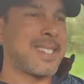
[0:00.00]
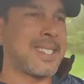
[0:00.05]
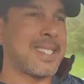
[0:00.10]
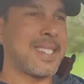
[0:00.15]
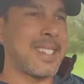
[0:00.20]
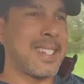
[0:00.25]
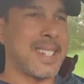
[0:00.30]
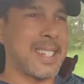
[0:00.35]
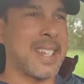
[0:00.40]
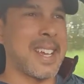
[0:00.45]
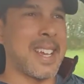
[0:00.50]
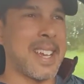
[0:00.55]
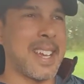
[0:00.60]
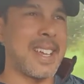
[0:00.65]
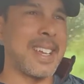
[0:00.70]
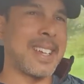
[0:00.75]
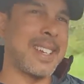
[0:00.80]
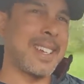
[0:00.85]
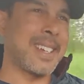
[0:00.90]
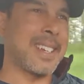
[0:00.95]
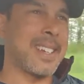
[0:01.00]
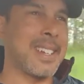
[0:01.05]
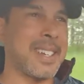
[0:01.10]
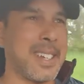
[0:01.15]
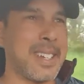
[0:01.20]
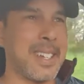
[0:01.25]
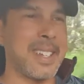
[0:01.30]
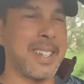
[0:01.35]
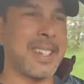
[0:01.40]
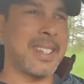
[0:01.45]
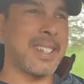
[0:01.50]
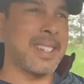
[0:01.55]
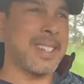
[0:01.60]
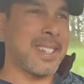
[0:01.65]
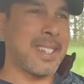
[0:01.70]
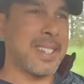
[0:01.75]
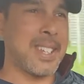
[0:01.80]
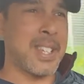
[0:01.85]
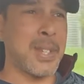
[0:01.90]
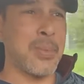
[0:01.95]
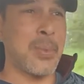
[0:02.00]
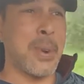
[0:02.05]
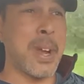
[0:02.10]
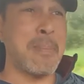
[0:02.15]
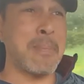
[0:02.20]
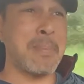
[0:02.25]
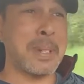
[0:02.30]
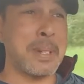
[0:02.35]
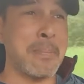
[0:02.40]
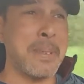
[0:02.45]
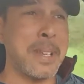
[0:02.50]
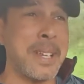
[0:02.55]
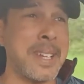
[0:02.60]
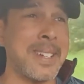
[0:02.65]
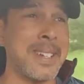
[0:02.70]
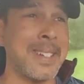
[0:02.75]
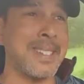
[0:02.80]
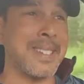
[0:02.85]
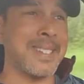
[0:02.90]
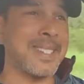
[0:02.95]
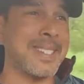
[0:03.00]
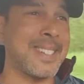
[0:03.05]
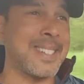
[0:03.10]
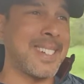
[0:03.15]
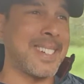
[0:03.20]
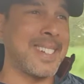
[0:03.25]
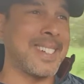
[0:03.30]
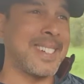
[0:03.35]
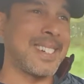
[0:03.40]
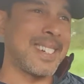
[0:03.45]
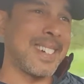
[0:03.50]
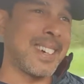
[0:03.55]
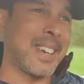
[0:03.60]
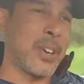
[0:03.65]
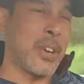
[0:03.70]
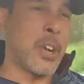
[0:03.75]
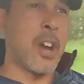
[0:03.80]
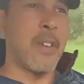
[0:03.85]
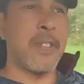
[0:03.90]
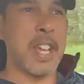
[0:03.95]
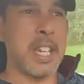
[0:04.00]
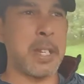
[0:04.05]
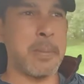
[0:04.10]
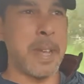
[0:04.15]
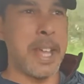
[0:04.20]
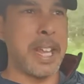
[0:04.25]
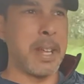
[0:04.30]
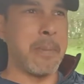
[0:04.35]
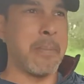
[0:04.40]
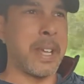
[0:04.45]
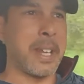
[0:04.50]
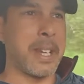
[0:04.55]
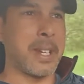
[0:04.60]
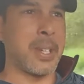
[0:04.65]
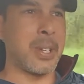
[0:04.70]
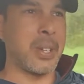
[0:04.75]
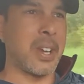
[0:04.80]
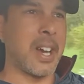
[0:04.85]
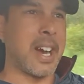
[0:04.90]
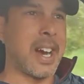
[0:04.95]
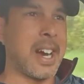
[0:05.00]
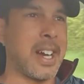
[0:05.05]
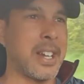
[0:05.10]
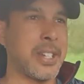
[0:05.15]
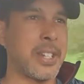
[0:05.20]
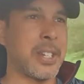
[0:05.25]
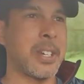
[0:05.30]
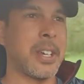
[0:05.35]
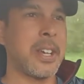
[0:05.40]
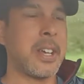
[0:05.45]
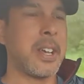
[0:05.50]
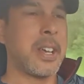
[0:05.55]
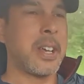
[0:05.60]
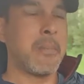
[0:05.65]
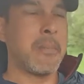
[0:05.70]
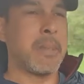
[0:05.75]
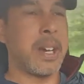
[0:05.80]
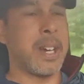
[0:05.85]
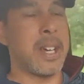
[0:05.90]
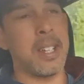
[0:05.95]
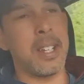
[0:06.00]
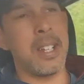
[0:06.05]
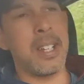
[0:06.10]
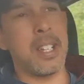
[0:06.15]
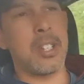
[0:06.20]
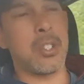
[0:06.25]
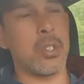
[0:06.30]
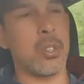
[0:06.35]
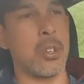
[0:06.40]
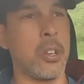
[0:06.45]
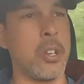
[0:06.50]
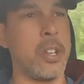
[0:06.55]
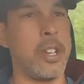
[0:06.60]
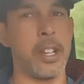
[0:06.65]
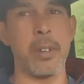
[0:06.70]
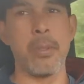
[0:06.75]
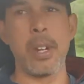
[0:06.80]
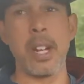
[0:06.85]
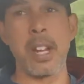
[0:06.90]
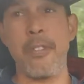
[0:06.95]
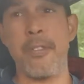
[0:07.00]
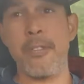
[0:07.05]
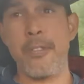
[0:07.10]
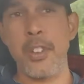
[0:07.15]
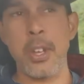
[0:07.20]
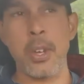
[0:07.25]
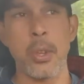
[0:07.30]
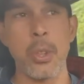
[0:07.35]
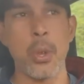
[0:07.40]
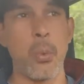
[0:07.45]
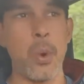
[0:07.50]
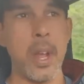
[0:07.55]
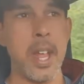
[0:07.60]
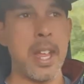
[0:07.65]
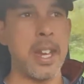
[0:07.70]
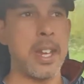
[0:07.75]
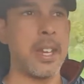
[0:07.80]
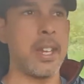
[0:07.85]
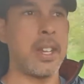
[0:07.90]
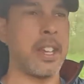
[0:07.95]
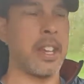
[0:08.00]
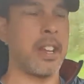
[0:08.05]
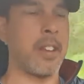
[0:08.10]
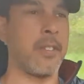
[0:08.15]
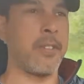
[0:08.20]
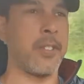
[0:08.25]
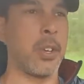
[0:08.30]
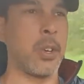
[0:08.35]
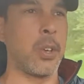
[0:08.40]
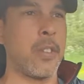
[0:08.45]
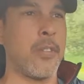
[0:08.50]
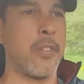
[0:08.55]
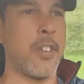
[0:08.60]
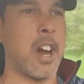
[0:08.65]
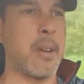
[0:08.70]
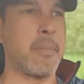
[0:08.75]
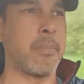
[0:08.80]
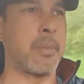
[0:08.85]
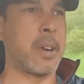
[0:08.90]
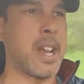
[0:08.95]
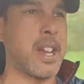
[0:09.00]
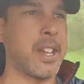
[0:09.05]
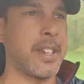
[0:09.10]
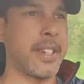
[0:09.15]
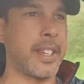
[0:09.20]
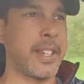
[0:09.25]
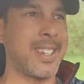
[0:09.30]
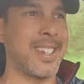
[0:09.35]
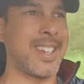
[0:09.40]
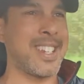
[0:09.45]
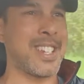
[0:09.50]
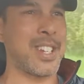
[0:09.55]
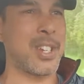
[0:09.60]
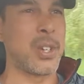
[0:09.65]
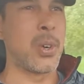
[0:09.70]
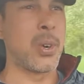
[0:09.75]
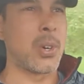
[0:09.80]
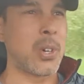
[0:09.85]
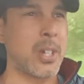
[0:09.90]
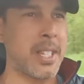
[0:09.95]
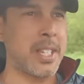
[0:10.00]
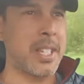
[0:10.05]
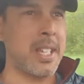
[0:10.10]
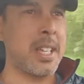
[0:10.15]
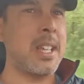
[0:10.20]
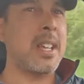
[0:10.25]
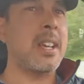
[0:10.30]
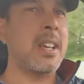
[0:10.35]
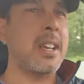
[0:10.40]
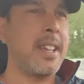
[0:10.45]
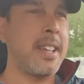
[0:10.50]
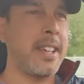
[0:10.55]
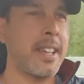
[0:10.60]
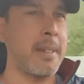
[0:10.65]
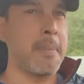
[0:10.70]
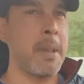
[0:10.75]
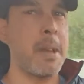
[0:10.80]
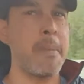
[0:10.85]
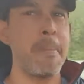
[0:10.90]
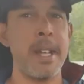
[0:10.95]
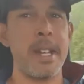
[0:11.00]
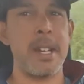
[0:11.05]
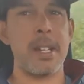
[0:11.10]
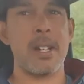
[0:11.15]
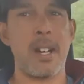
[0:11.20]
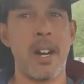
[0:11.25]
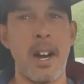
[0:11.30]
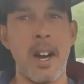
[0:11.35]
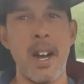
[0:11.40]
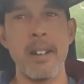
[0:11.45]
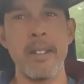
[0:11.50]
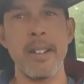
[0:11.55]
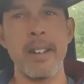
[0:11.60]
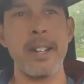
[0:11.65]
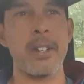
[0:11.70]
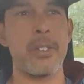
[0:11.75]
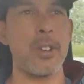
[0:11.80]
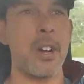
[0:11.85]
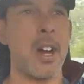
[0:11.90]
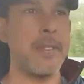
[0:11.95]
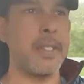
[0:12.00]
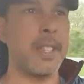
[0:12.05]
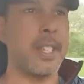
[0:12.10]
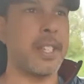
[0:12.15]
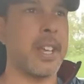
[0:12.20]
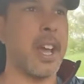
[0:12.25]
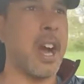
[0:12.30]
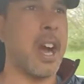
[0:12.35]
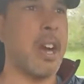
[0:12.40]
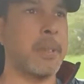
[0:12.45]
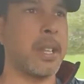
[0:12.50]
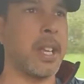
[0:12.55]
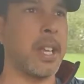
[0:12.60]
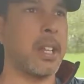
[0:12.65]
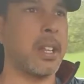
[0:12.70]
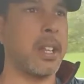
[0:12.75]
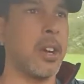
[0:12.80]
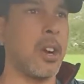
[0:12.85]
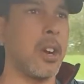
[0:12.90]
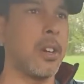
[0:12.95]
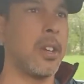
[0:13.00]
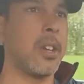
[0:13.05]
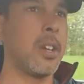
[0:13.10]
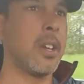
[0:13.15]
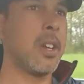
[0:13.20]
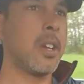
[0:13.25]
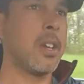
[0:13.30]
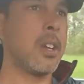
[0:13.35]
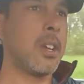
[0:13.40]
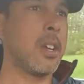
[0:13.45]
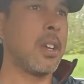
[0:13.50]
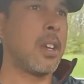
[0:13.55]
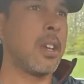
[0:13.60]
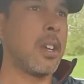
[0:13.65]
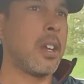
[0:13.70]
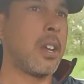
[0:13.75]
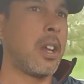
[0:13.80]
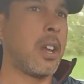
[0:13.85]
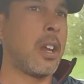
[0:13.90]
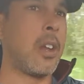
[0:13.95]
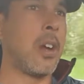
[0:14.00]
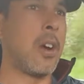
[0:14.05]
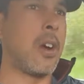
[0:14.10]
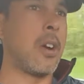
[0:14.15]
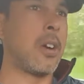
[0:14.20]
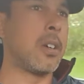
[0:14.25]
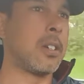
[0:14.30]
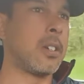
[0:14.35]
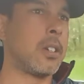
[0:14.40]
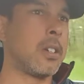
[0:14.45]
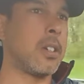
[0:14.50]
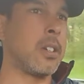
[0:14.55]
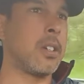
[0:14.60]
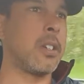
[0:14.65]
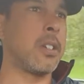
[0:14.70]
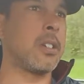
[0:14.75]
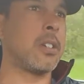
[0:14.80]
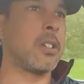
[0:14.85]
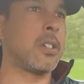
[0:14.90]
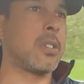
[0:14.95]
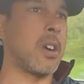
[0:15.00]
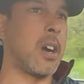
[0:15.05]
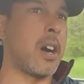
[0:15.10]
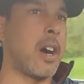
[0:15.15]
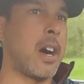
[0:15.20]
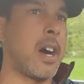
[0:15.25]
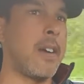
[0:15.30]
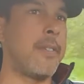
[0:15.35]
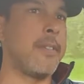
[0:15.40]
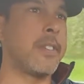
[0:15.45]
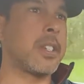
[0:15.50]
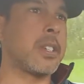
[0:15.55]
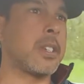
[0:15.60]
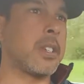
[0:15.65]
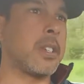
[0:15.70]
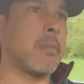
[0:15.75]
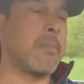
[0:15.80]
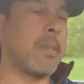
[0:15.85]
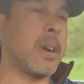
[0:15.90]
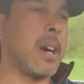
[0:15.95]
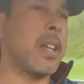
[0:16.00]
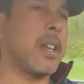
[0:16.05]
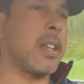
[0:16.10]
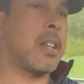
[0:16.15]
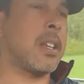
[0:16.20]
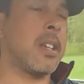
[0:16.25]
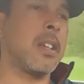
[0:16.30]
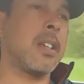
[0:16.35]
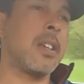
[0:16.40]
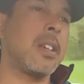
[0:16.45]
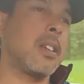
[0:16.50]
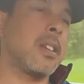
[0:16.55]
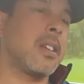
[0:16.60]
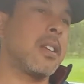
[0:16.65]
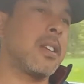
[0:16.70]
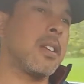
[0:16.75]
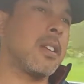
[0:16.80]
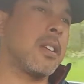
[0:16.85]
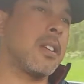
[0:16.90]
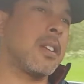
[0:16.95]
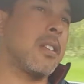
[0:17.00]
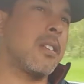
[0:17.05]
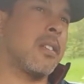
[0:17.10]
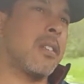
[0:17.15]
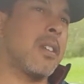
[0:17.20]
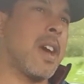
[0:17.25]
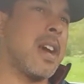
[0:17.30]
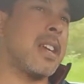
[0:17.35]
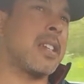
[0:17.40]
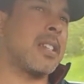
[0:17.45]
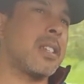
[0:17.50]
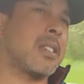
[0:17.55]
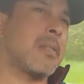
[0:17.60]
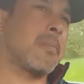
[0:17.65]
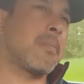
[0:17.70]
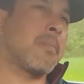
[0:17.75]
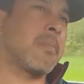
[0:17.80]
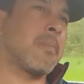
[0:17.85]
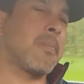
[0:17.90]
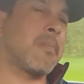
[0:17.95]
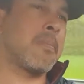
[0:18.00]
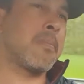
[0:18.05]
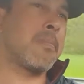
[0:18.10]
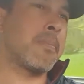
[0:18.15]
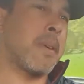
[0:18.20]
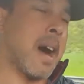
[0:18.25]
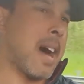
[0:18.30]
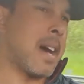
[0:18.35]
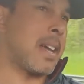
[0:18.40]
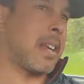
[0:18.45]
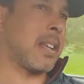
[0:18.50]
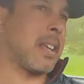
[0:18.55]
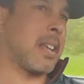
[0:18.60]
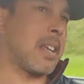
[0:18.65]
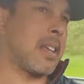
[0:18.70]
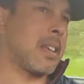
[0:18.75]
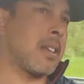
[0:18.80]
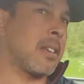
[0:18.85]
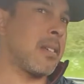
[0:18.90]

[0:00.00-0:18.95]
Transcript: let's say, swept a bit. I don't know if that's being a bit too harsh, but it's true. You can really feel the wind, you can feel the vibrations. It's noisy. It can be a bit tiring driving this car, particularly on long drives, but that's partly